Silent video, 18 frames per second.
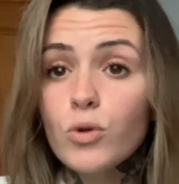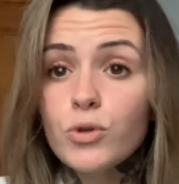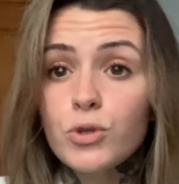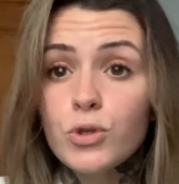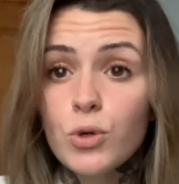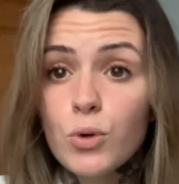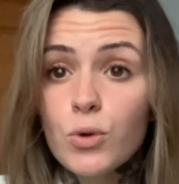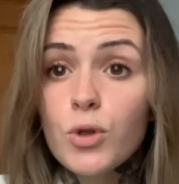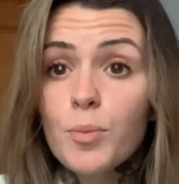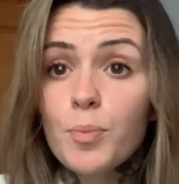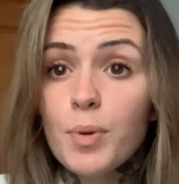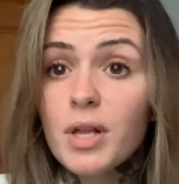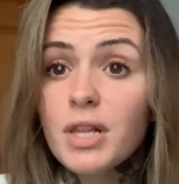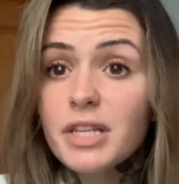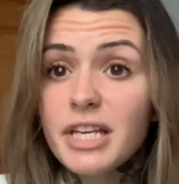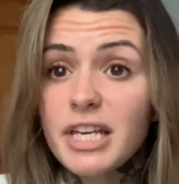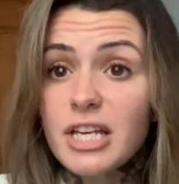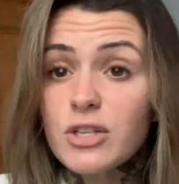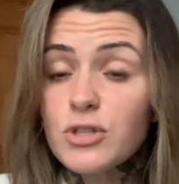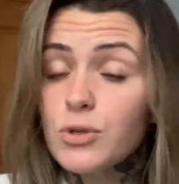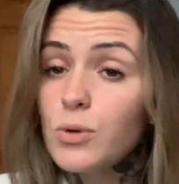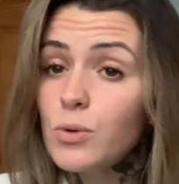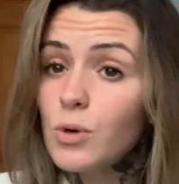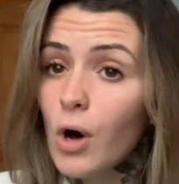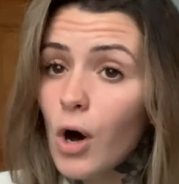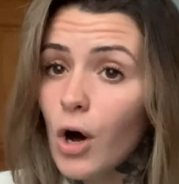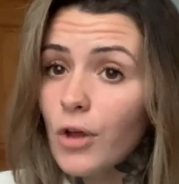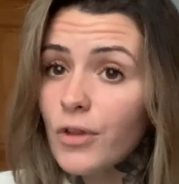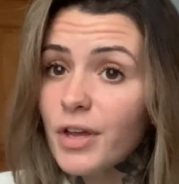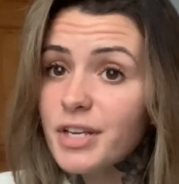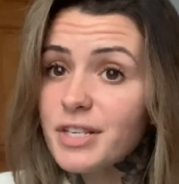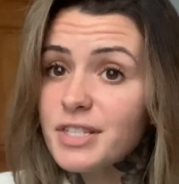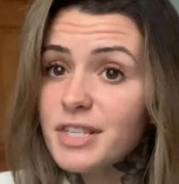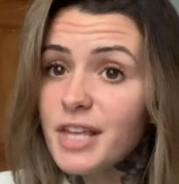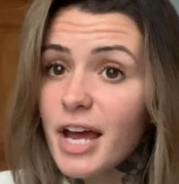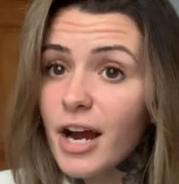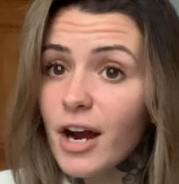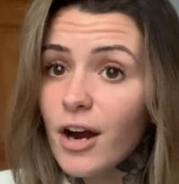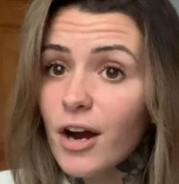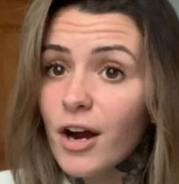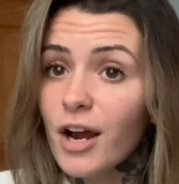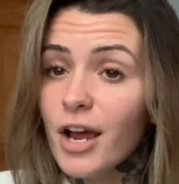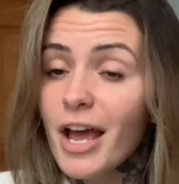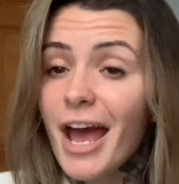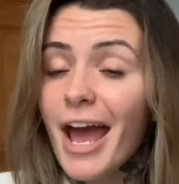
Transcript: to the police who called us there